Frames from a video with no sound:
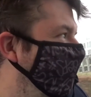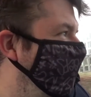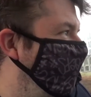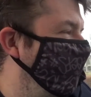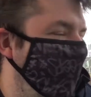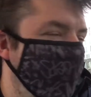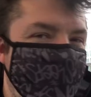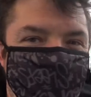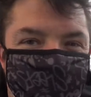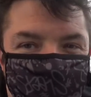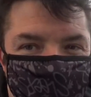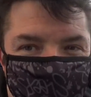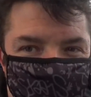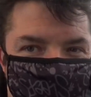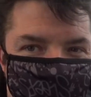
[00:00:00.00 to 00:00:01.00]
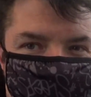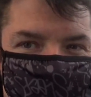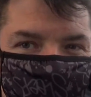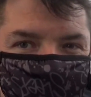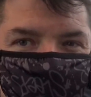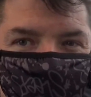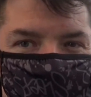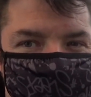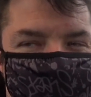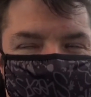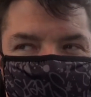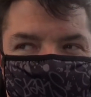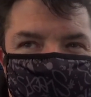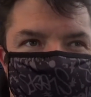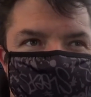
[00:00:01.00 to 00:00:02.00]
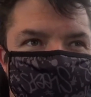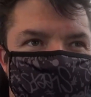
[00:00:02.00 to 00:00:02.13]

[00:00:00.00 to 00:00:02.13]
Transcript: you guys will hear the doorbell